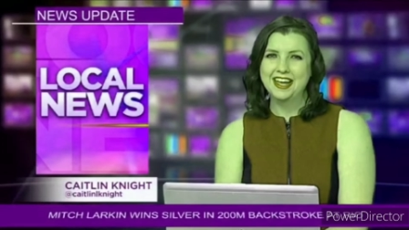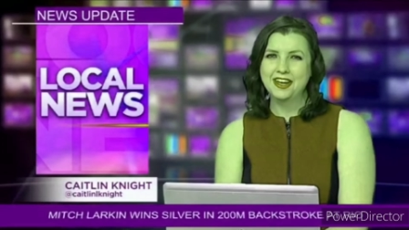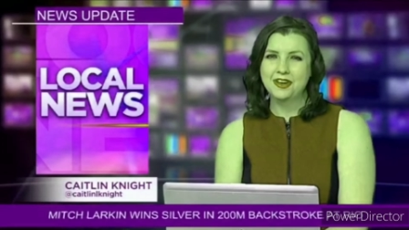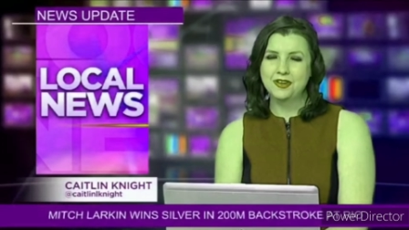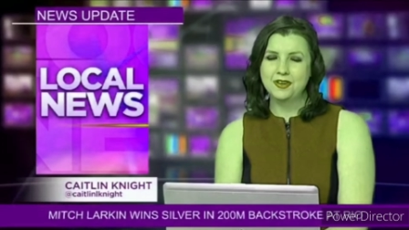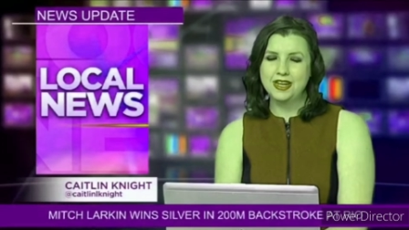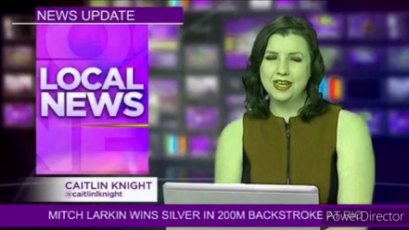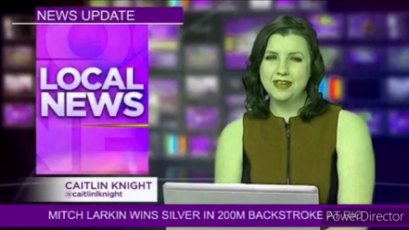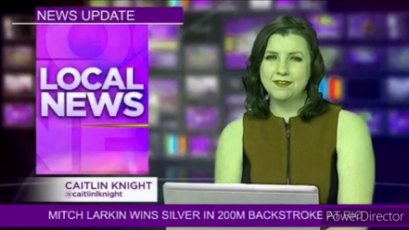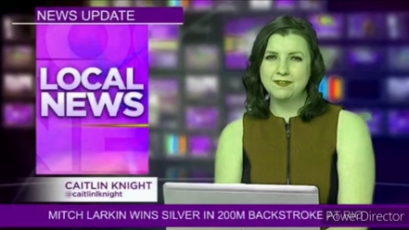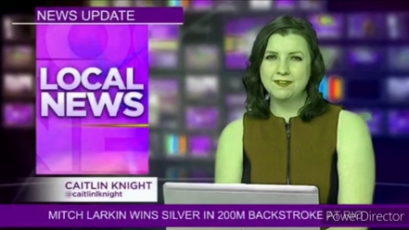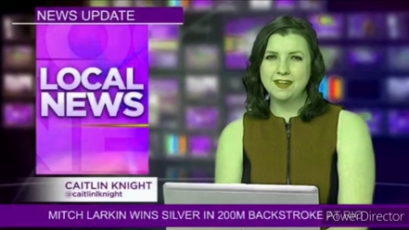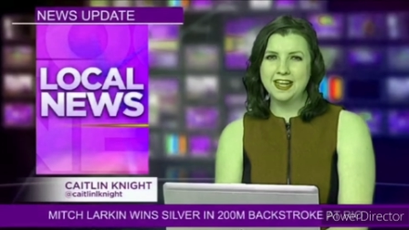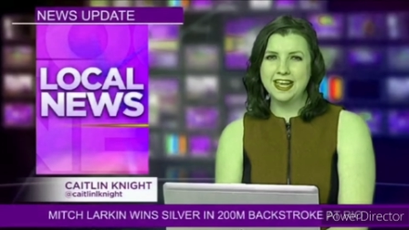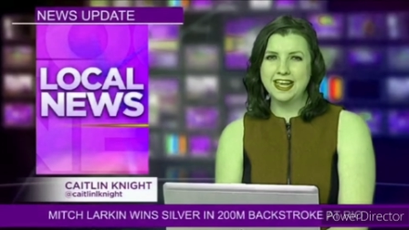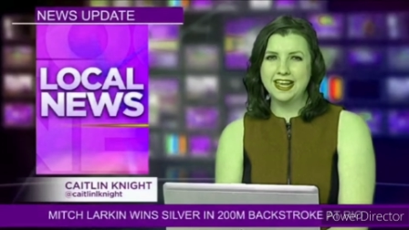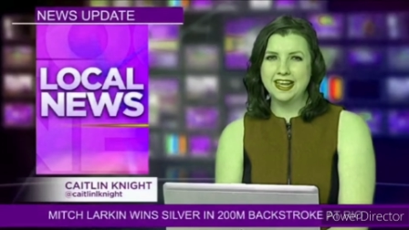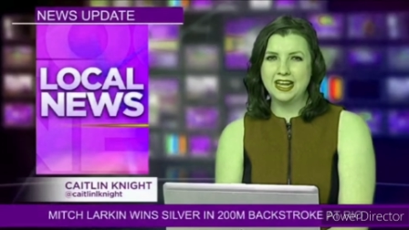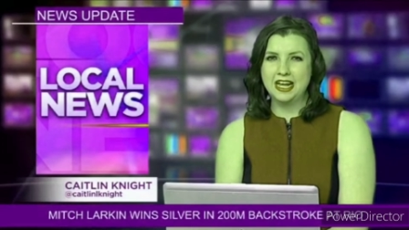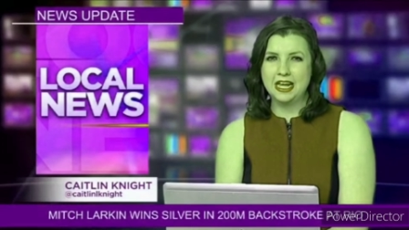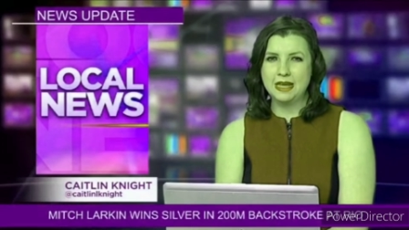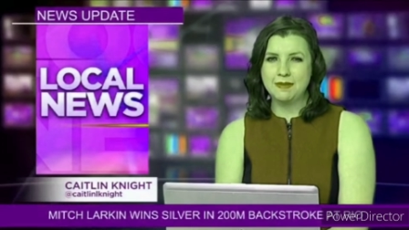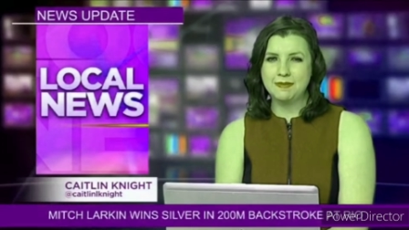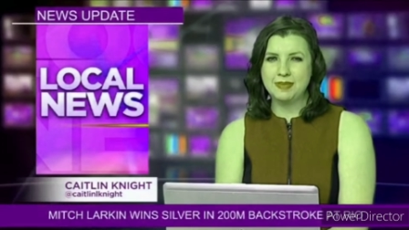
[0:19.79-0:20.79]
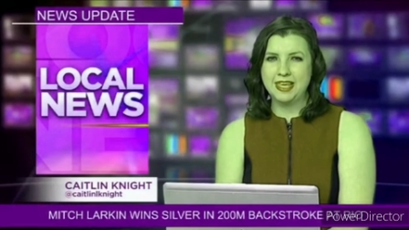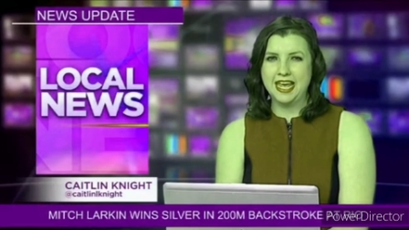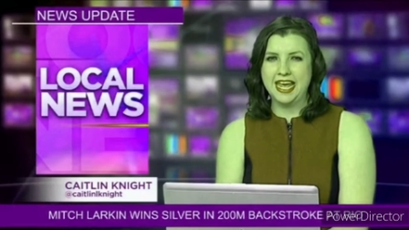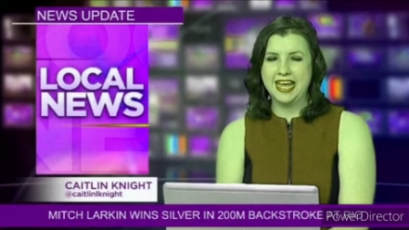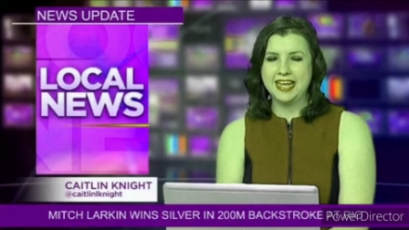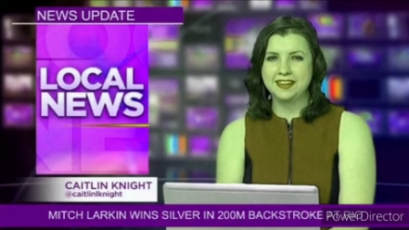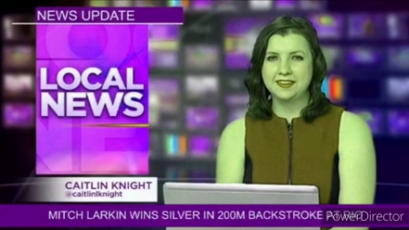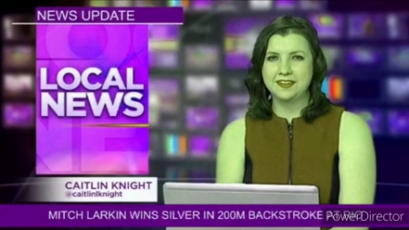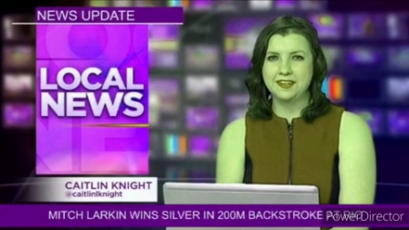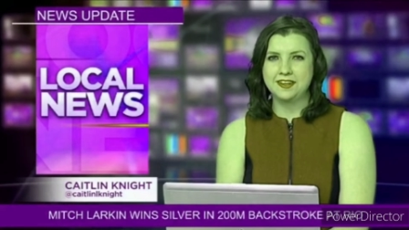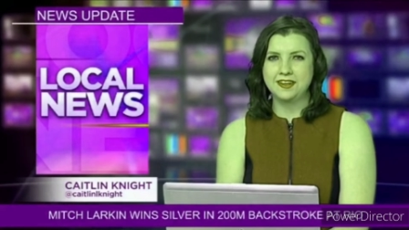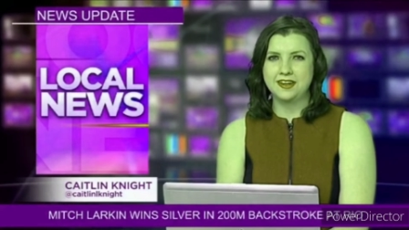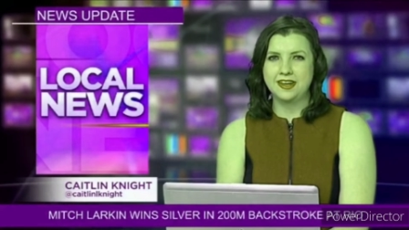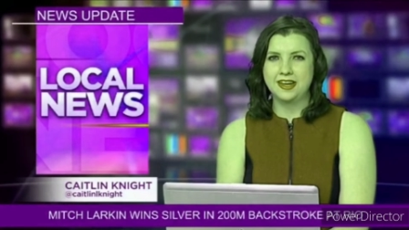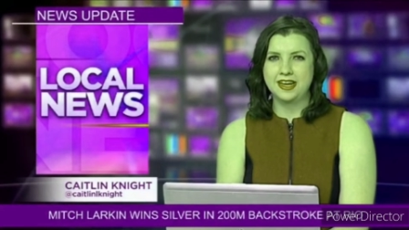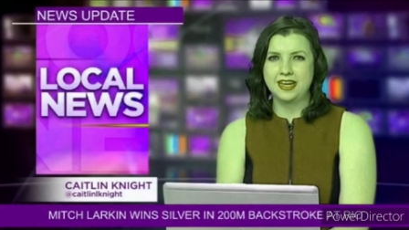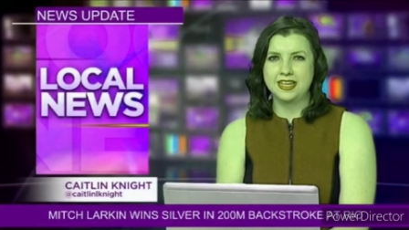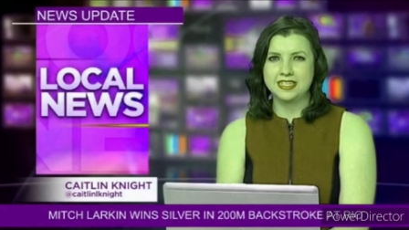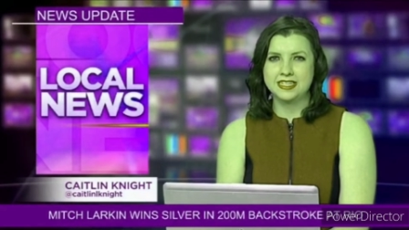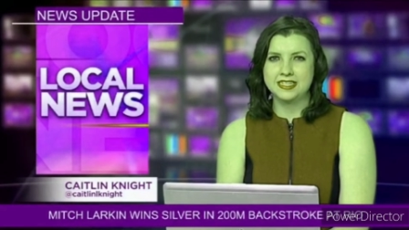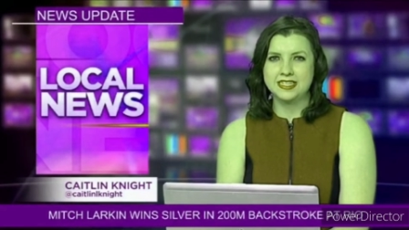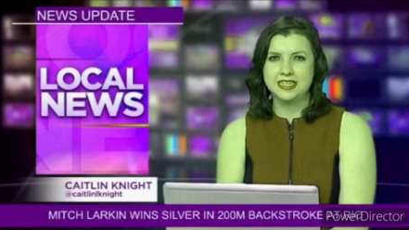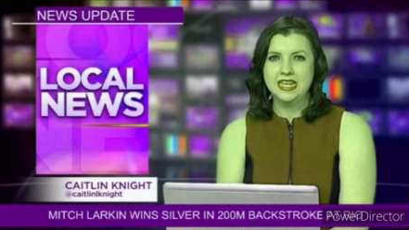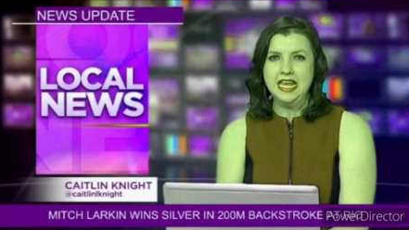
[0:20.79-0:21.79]
Good evening, I'm Caitlin
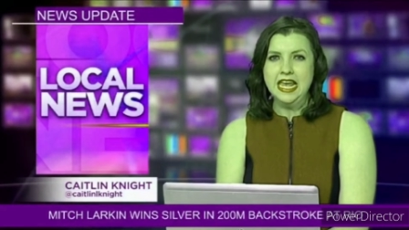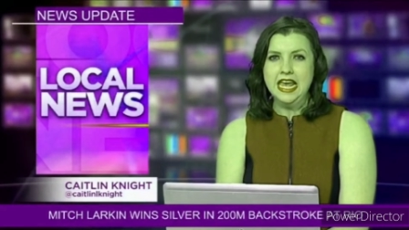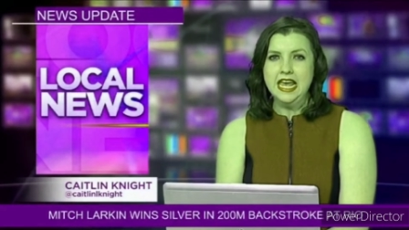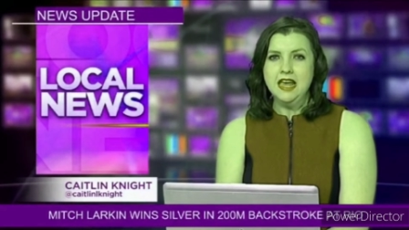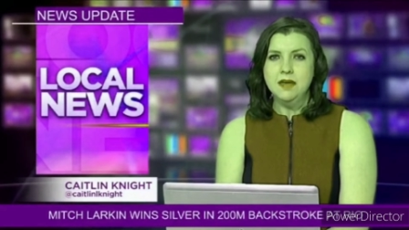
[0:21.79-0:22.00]
Knight.